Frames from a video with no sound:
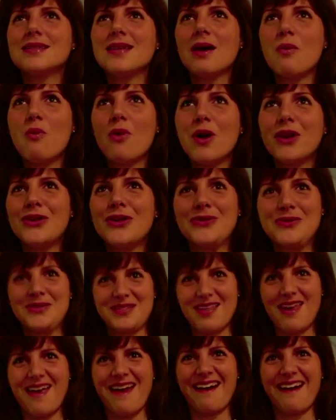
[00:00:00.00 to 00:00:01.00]
Someone
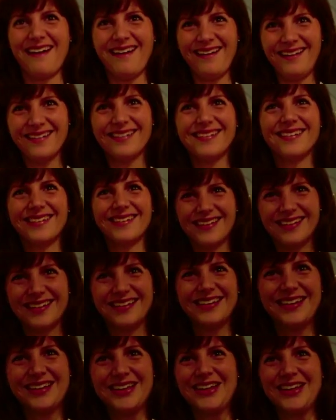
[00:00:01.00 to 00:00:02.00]
who's there,
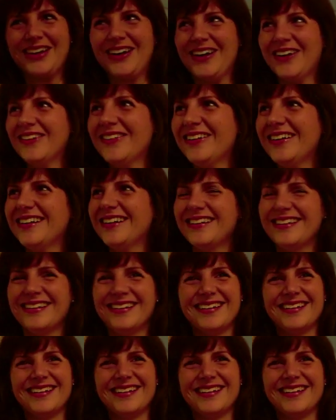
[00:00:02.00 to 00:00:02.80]
you know,